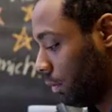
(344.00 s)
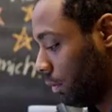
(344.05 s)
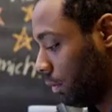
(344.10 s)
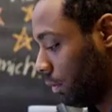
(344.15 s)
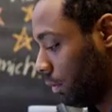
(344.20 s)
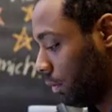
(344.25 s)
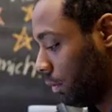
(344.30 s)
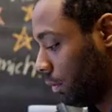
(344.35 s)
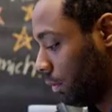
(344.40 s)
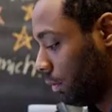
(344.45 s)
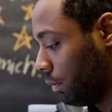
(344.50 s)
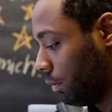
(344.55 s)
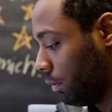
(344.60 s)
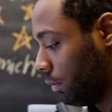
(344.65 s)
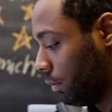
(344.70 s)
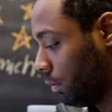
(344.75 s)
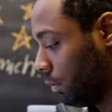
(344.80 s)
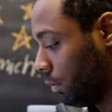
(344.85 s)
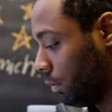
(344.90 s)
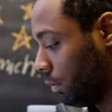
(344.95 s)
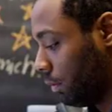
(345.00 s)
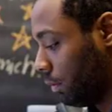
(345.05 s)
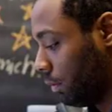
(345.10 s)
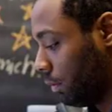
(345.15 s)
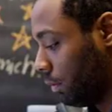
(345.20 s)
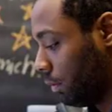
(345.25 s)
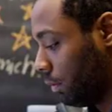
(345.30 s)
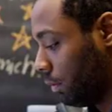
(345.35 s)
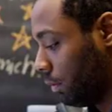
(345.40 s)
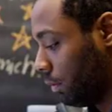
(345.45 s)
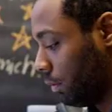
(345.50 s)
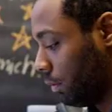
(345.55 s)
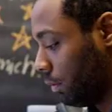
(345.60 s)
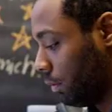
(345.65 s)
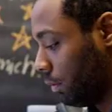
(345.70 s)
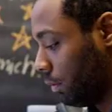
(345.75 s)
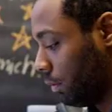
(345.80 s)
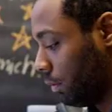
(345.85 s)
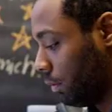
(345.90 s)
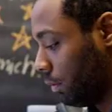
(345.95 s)

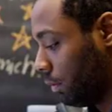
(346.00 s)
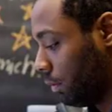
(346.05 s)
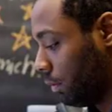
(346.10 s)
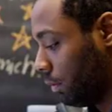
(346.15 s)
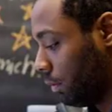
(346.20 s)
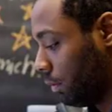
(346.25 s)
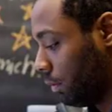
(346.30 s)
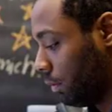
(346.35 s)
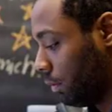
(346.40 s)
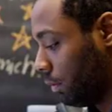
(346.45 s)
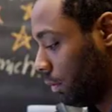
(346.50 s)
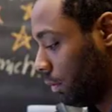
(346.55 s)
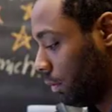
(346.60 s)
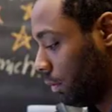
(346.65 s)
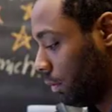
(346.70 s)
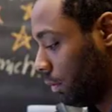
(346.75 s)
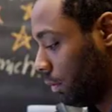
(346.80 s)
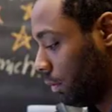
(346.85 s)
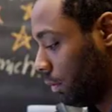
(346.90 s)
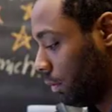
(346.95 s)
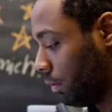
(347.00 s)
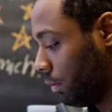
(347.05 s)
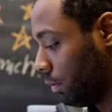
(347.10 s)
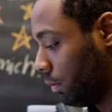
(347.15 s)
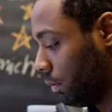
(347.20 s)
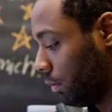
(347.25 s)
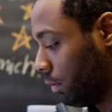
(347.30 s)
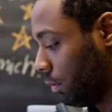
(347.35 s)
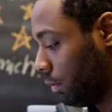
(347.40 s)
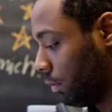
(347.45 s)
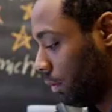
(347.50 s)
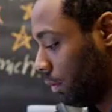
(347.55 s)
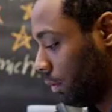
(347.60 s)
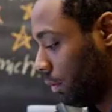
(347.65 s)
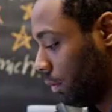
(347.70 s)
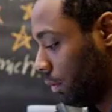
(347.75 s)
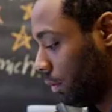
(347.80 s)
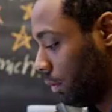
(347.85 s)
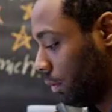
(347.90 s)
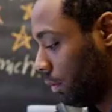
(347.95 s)

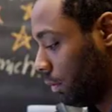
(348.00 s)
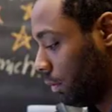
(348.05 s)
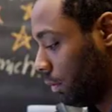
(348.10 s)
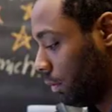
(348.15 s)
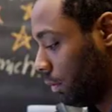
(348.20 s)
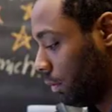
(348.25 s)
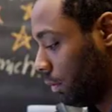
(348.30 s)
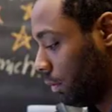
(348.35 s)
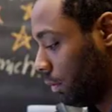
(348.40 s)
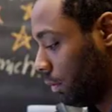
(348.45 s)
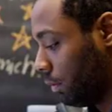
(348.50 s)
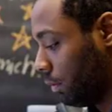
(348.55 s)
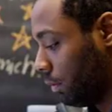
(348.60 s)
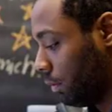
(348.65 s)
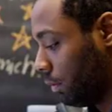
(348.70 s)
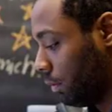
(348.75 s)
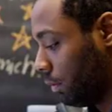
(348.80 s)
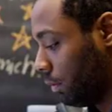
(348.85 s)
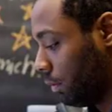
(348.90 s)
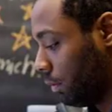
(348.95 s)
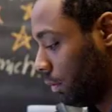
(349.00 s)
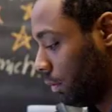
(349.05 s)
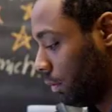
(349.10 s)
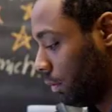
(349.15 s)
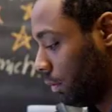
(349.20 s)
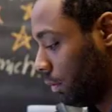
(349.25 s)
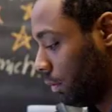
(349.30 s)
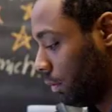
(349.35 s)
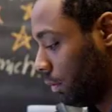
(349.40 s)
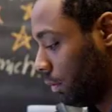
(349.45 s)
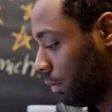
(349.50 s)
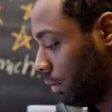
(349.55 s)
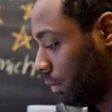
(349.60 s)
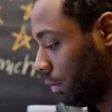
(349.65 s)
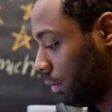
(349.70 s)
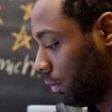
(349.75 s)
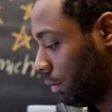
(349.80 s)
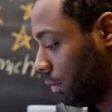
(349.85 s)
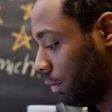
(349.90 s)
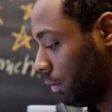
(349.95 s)

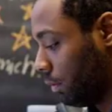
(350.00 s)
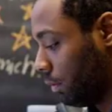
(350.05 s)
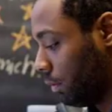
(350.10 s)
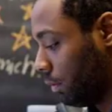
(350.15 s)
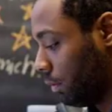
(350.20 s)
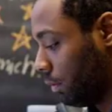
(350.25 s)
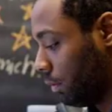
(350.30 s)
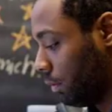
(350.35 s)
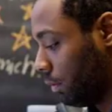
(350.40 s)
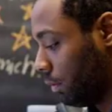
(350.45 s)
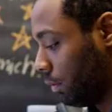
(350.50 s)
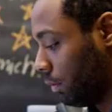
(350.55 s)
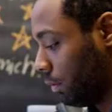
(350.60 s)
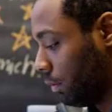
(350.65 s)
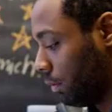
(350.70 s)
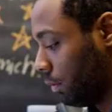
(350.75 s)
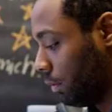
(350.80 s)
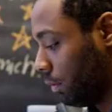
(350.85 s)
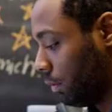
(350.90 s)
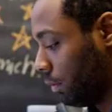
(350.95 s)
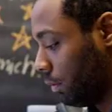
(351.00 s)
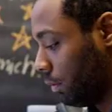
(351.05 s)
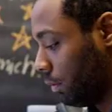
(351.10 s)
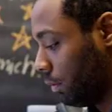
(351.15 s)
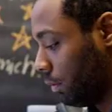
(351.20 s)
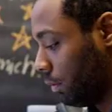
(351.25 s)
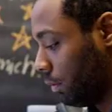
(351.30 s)
The face doesn't move, so there is nothing to read.